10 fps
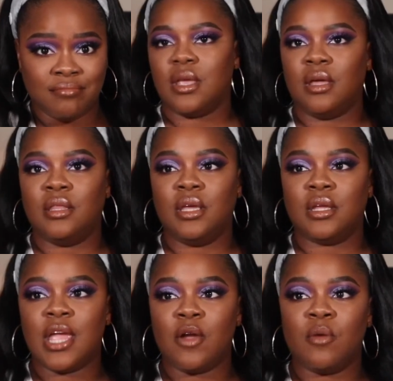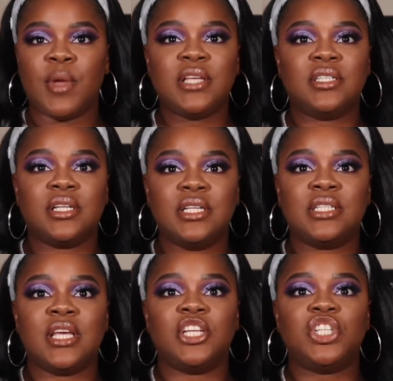And then Karen basically
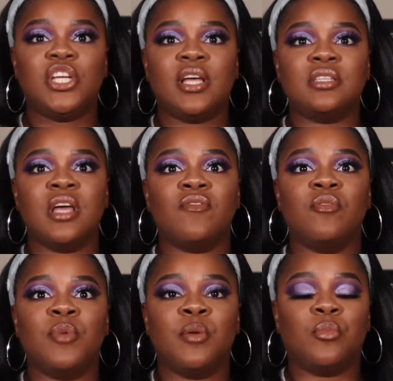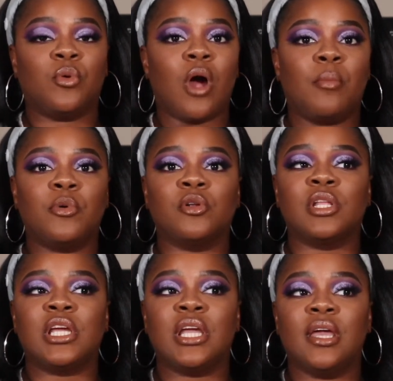said she has never been
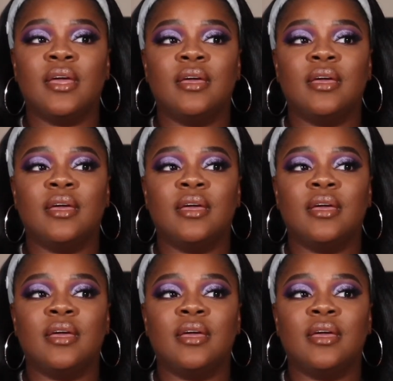properly